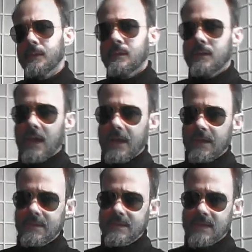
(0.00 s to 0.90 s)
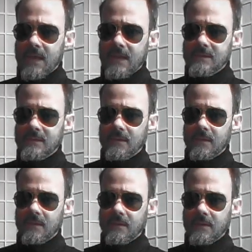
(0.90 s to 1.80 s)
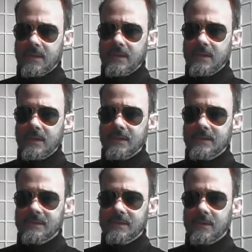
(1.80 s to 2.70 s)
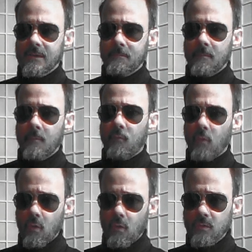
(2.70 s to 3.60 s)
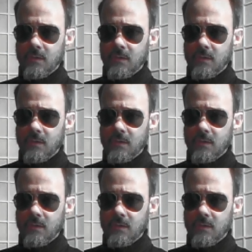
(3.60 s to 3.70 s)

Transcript: And in this case, he is followed.